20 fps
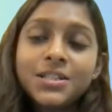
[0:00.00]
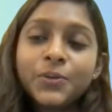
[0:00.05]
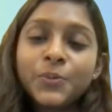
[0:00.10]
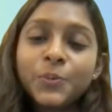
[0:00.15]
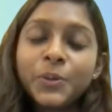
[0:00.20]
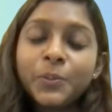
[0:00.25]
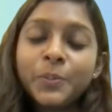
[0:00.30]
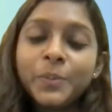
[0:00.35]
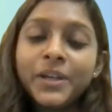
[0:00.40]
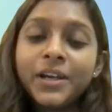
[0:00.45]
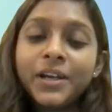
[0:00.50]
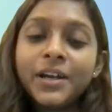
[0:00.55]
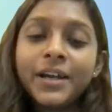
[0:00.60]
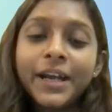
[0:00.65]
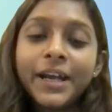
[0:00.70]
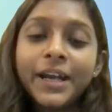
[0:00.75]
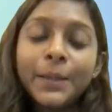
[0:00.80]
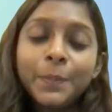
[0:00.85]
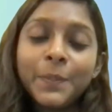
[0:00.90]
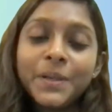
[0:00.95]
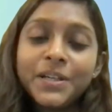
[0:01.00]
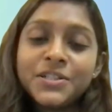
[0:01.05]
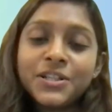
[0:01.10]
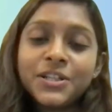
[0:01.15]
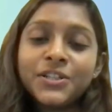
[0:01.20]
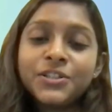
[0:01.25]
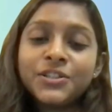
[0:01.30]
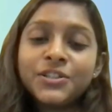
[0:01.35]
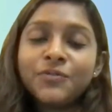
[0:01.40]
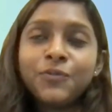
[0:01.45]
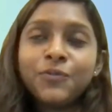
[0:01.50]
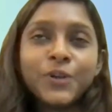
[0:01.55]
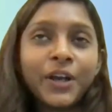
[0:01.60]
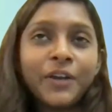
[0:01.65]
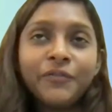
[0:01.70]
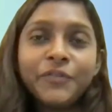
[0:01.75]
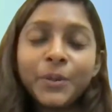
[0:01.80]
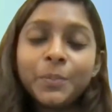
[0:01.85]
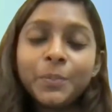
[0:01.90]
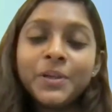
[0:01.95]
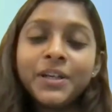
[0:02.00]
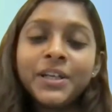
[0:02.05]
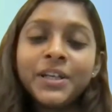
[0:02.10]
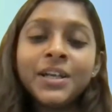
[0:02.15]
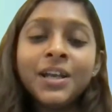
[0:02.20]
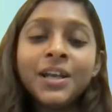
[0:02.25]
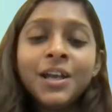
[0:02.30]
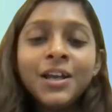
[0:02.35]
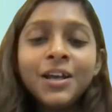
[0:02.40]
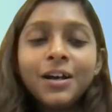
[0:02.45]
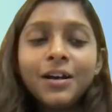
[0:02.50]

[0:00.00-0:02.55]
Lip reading: it would be a great message for everybody